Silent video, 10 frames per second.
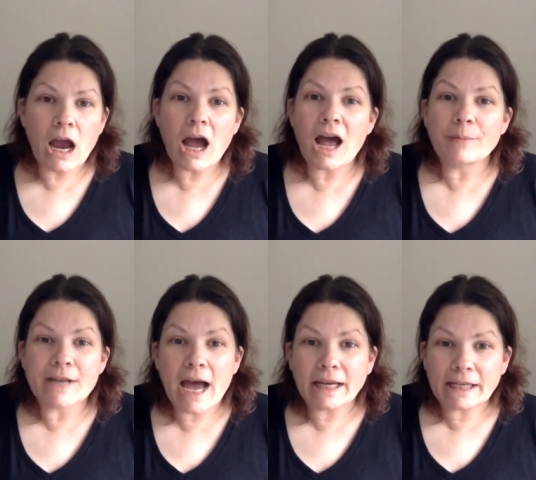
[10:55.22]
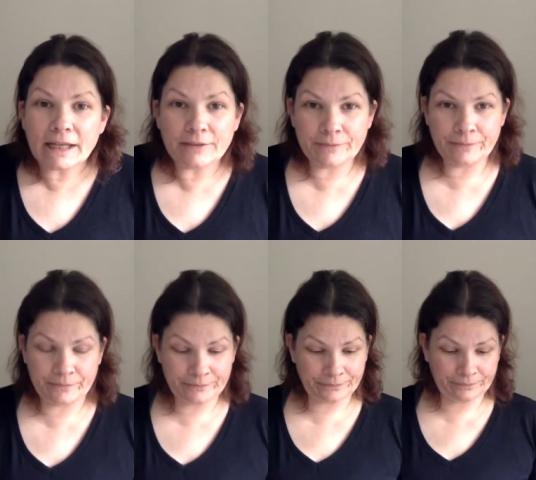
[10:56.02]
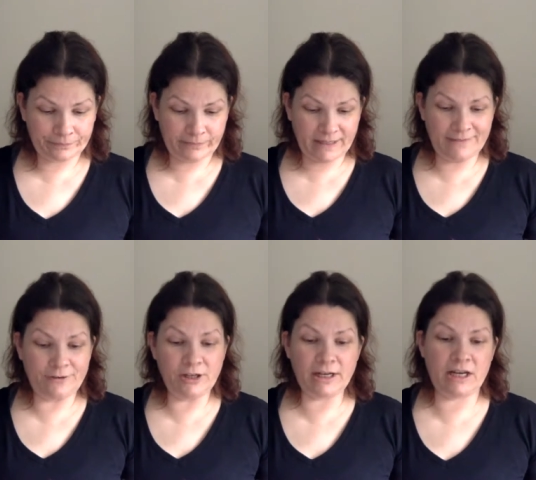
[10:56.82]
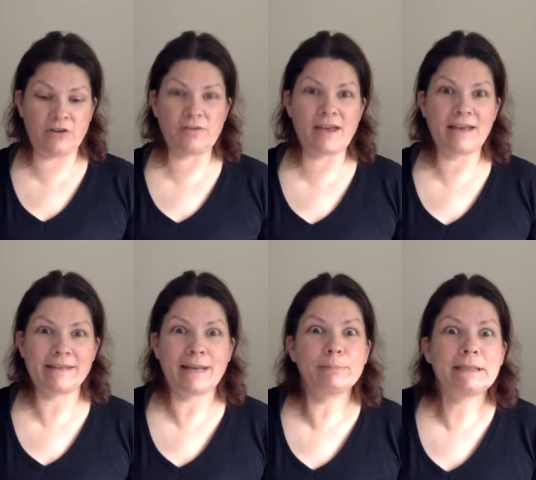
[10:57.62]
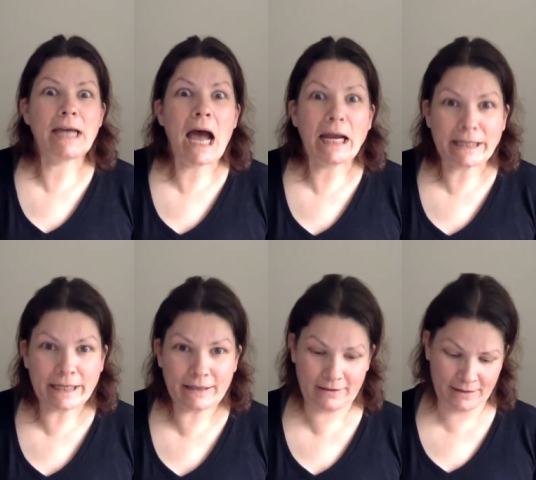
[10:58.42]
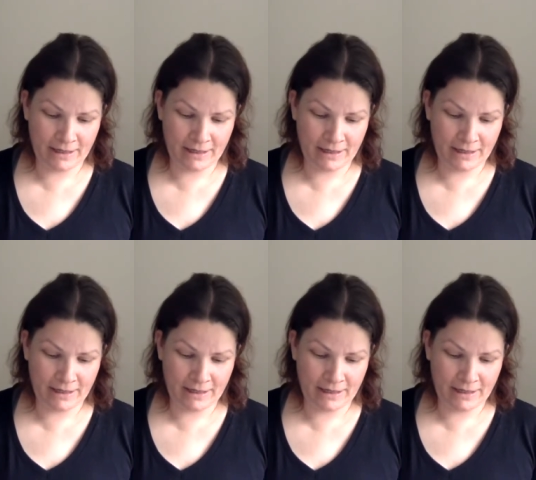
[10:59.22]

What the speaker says: I'm dying. And if you didn't hear that, I'm dying.